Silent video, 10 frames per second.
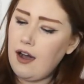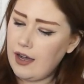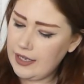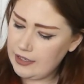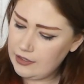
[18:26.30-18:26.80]

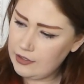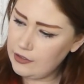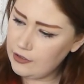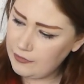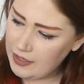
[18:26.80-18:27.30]
I
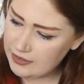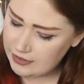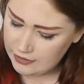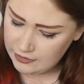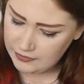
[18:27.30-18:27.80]
love it,
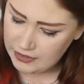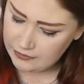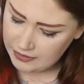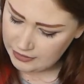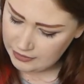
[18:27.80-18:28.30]
love it, love
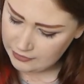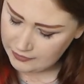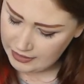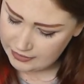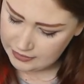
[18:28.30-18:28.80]
it, love
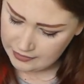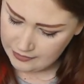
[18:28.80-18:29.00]
it.